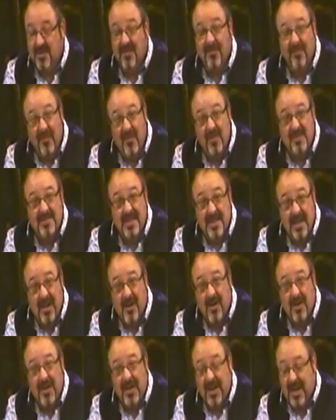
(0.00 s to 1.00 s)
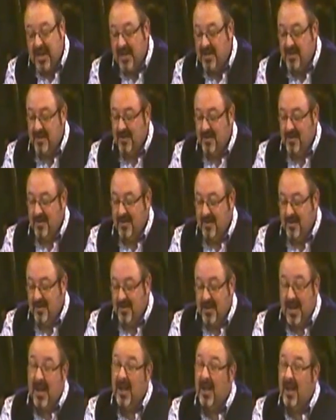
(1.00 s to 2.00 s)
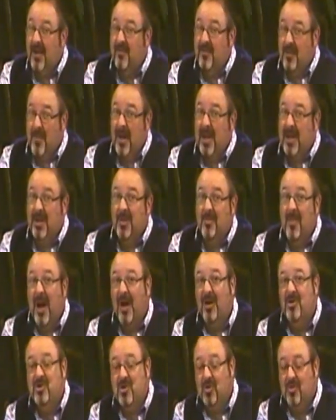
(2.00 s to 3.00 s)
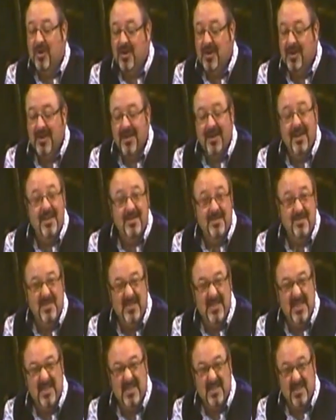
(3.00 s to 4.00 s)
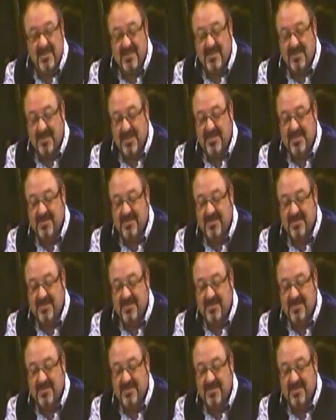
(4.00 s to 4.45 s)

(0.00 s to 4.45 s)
The first thing you're going to need, if you're making them out of junk, is some scissors.